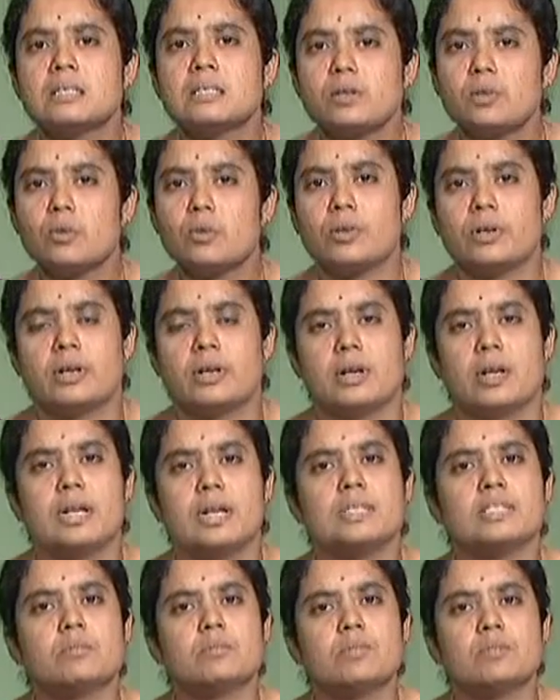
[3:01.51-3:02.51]
good
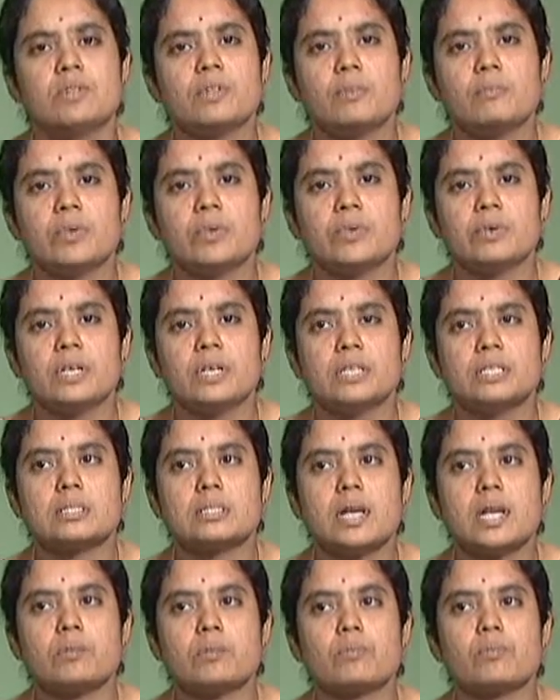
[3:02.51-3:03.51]
and some of the impurities
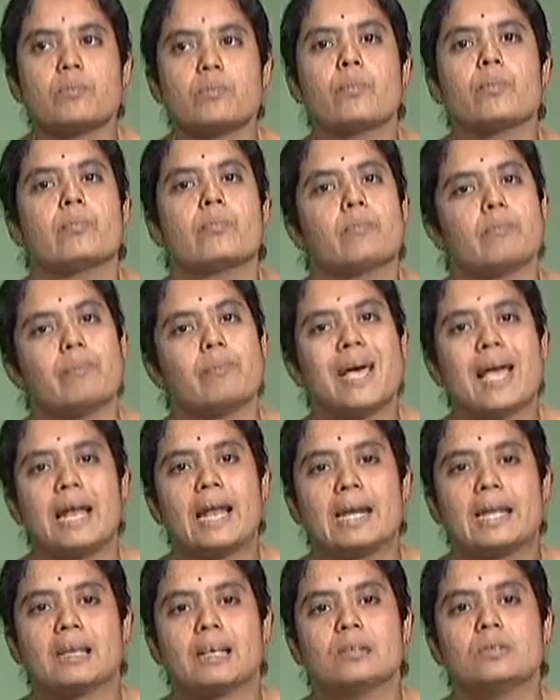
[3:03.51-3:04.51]
are
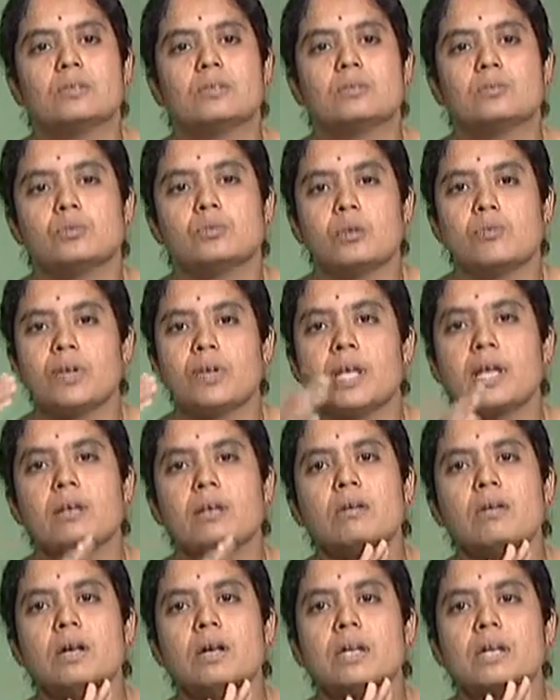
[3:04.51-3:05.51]
bad. So we
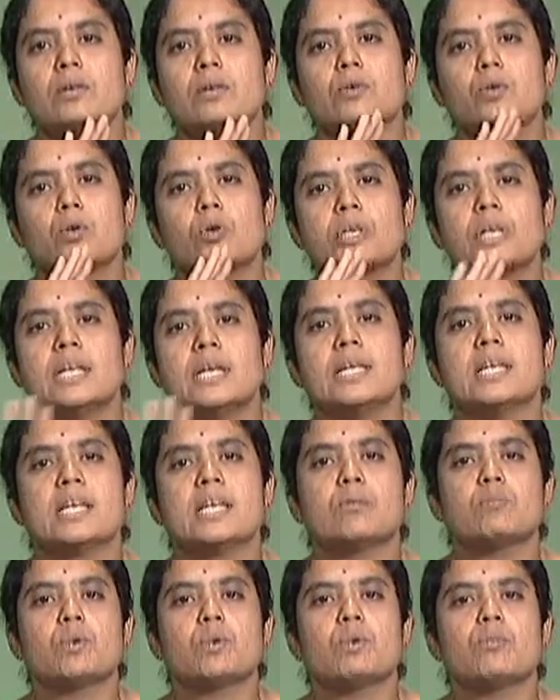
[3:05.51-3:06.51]
cannot totally
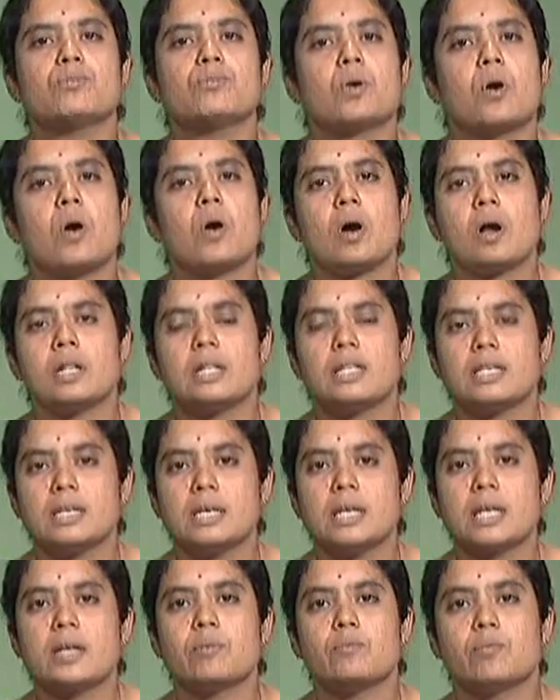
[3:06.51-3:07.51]
remove all
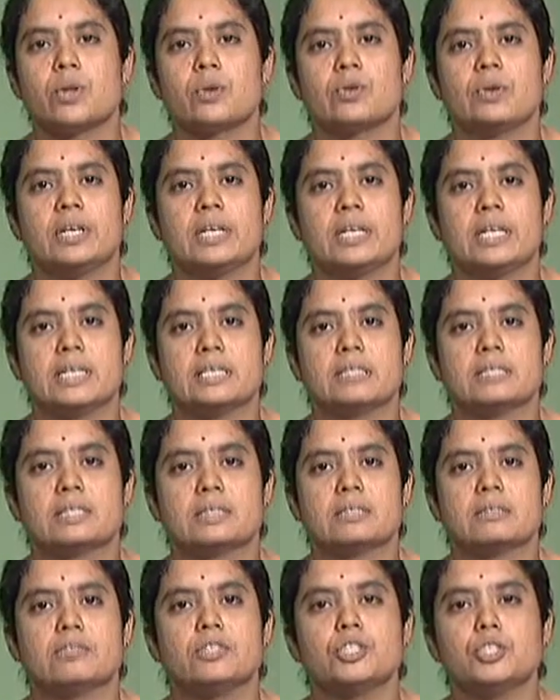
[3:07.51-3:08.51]
the
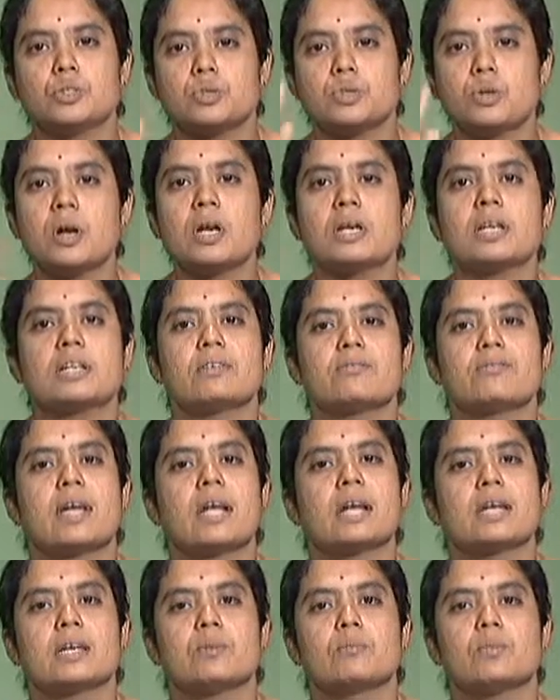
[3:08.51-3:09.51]
impurities. We should not in
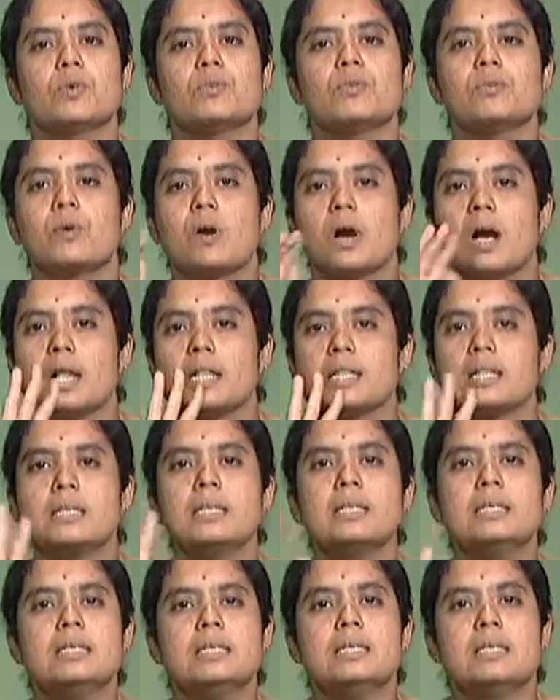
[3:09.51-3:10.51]
fact remove all
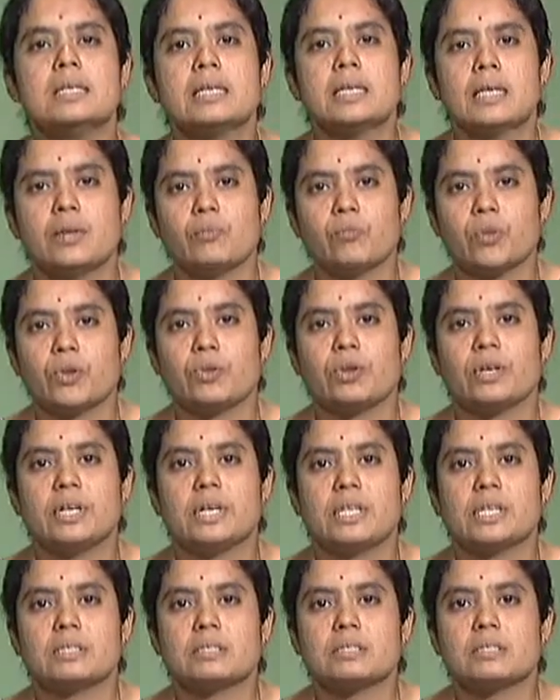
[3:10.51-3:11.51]
the
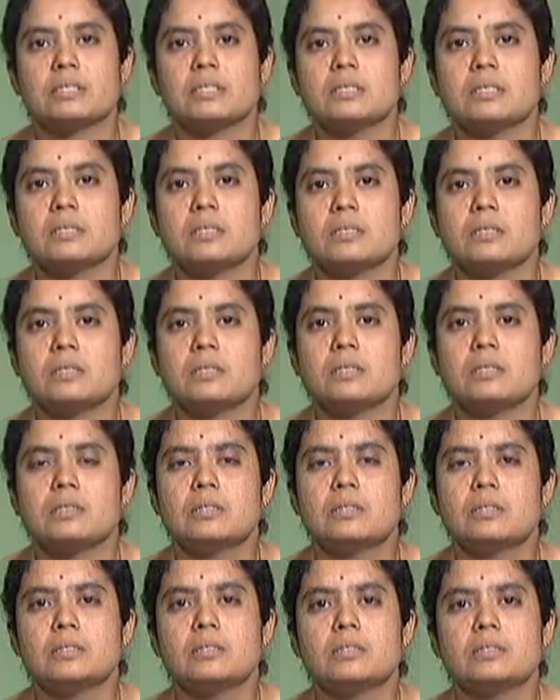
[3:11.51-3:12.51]
impurities.
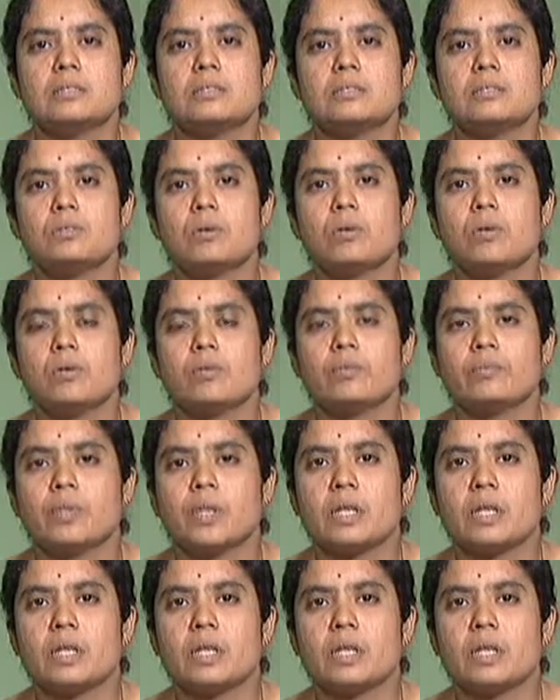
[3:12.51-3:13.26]
So